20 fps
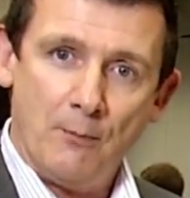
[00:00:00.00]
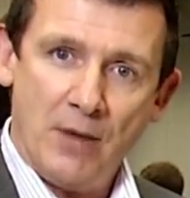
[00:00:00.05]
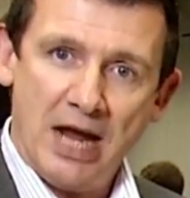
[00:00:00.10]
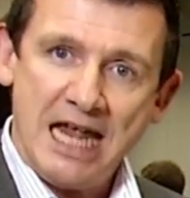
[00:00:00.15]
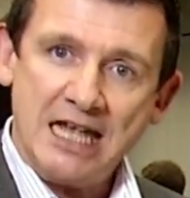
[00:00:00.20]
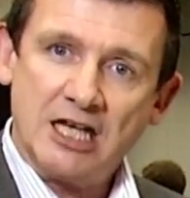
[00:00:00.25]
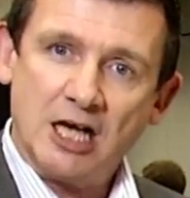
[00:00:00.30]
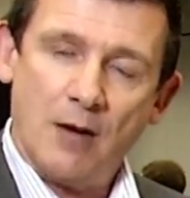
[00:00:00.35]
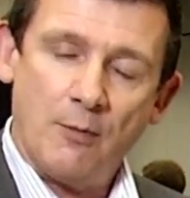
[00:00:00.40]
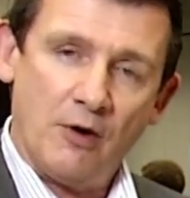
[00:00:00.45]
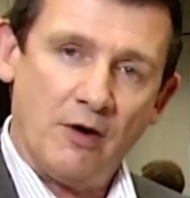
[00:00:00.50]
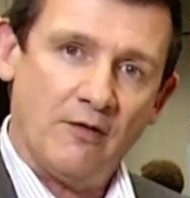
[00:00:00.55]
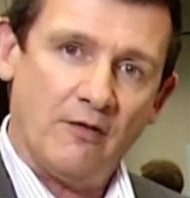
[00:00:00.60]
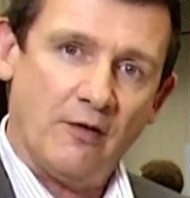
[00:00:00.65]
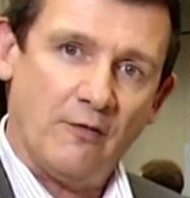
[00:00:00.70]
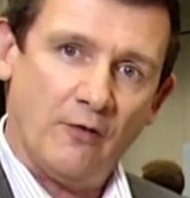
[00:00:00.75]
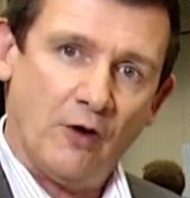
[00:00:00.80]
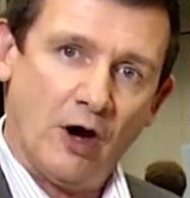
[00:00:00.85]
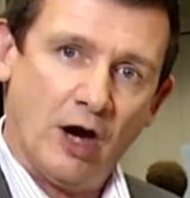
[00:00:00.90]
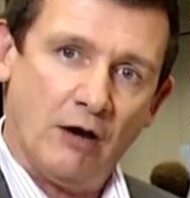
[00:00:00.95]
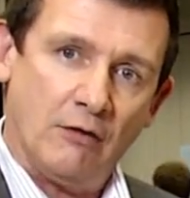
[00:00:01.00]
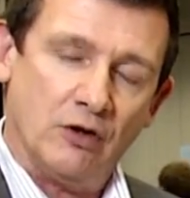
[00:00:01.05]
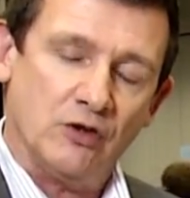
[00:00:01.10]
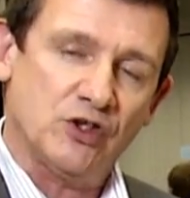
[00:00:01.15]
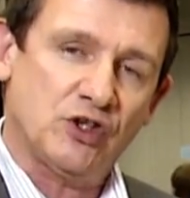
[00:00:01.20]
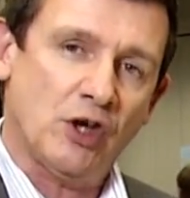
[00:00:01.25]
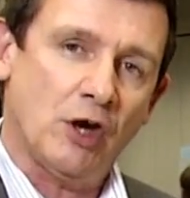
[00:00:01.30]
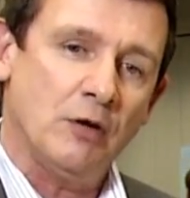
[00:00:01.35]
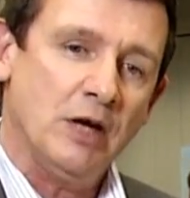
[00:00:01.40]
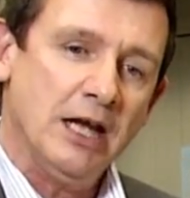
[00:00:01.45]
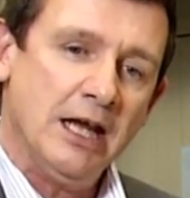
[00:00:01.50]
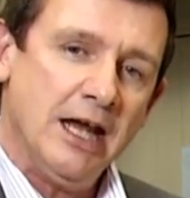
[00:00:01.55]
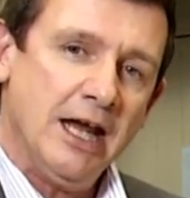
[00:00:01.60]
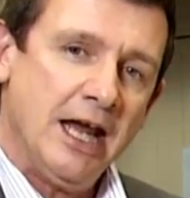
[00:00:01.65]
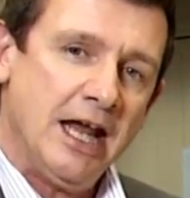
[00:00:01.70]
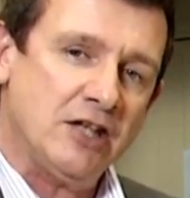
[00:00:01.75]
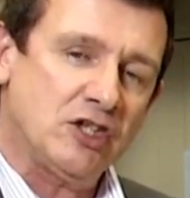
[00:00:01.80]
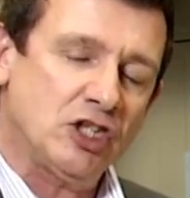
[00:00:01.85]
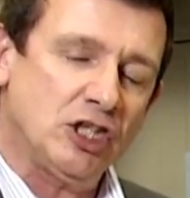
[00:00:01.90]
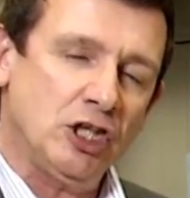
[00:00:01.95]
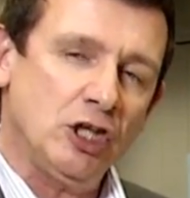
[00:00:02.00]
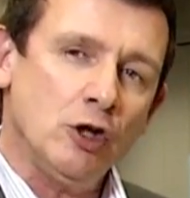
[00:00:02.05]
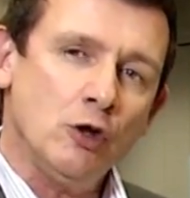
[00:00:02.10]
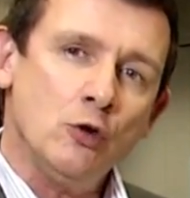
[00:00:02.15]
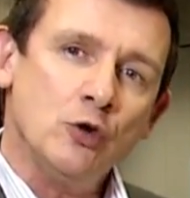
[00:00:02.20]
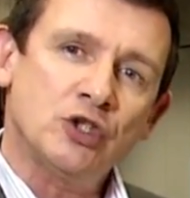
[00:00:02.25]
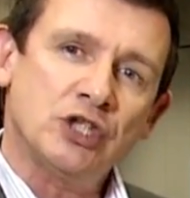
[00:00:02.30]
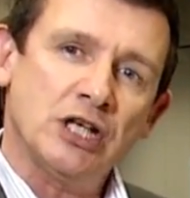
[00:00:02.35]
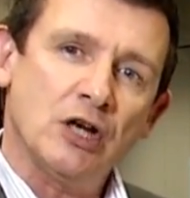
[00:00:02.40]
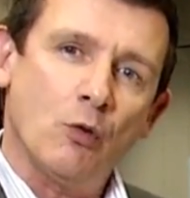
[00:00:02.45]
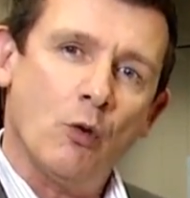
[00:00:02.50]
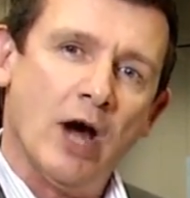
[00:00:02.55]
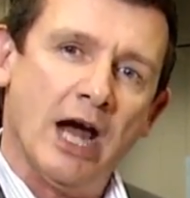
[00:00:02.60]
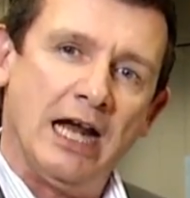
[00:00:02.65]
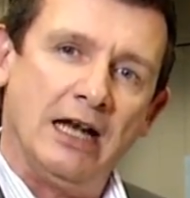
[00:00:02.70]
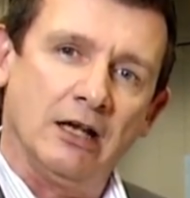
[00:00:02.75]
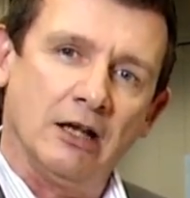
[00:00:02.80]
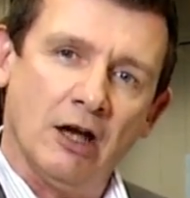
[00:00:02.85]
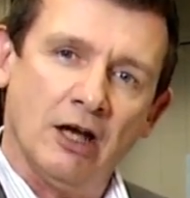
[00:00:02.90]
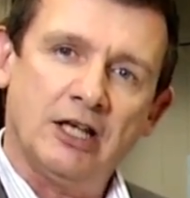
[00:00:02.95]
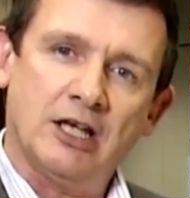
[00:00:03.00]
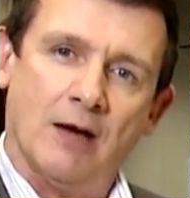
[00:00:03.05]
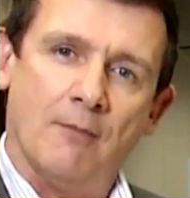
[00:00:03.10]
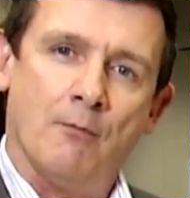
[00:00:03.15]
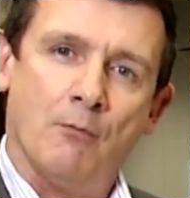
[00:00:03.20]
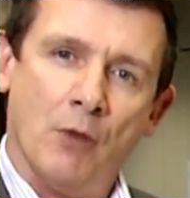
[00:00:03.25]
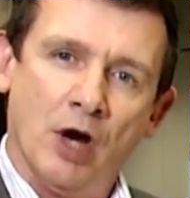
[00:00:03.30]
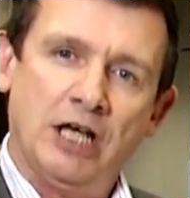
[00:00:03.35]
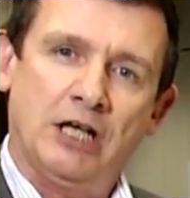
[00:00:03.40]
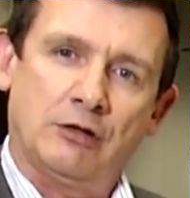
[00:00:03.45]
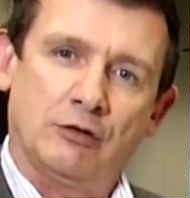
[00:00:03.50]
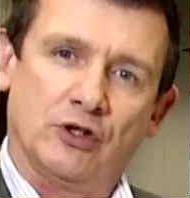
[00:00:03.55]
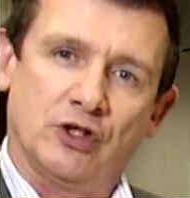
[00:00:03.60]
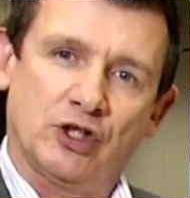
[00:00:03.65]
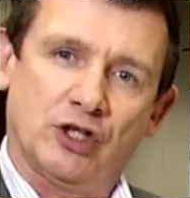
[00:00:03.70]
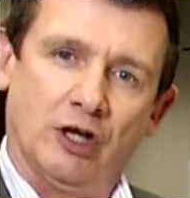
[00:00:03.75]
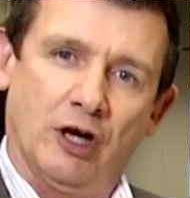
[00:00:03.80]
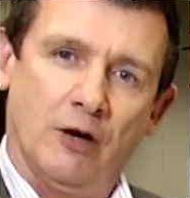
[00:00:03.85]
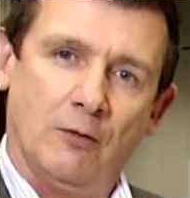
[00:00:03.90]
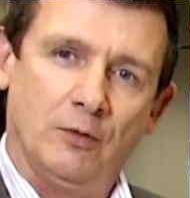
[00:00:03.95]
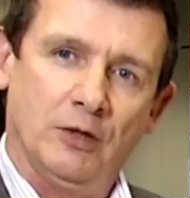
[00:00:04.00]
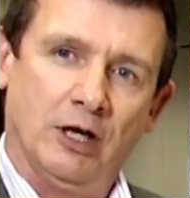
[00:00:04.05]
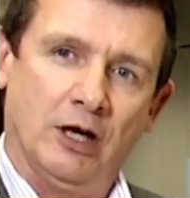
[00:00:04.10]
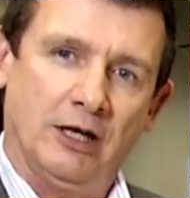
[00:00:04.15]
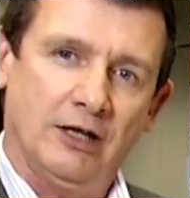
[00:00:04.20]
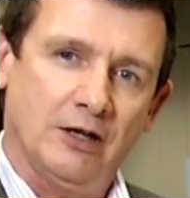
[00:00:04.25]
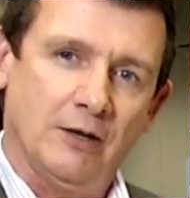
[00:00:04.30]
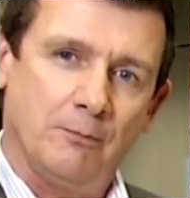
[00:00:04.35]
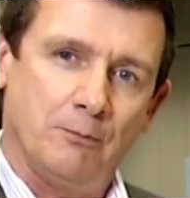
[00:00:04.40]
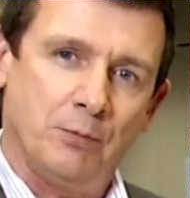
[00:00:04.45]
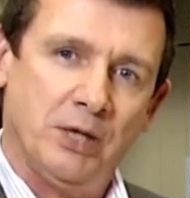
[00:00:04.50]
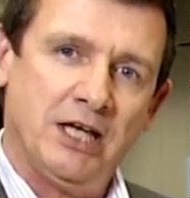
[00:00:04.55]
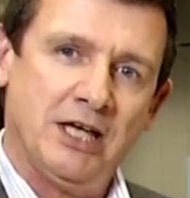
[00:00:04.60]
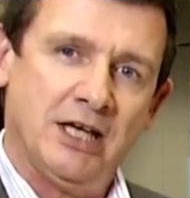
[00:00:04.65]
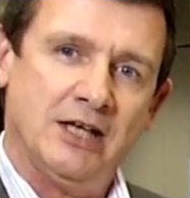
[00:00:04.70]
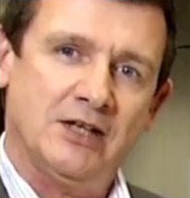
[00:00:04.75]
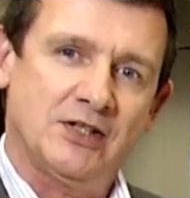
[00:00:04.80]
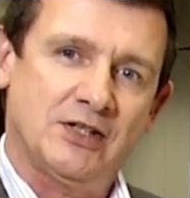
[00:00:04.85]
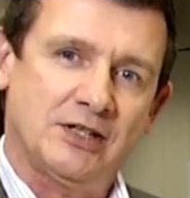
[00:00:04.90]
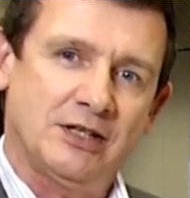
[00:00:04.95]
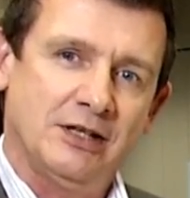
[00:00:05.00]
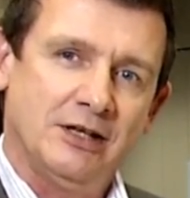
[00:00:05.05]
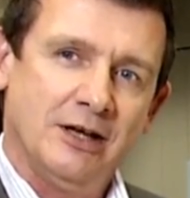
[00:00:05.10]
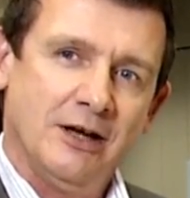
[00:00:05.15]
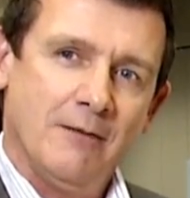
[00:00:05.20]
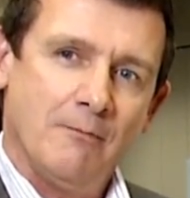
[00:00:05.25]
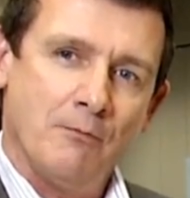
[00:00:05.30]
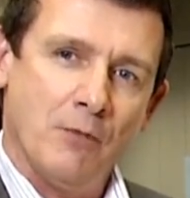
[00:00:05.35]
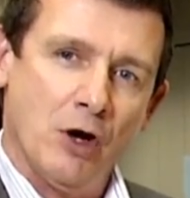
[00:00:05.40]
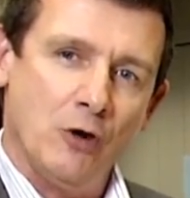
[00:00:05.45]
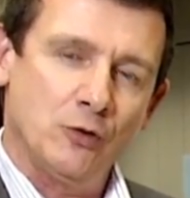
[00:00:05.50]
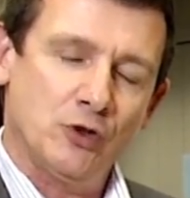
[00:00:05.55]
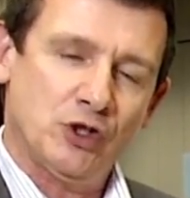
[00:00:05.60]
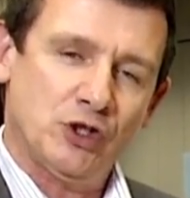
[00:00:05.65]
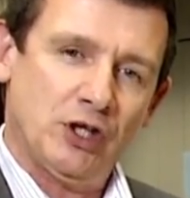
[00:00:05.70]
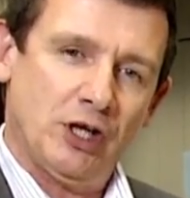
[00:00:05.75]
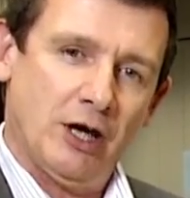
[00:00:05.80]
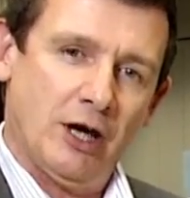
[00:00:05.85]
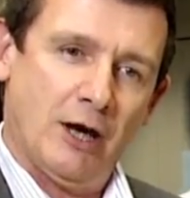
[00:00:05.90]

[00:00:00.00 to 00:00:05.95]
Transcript: makeup of a virus. So it's used in a way like a microscope, like the biggest, most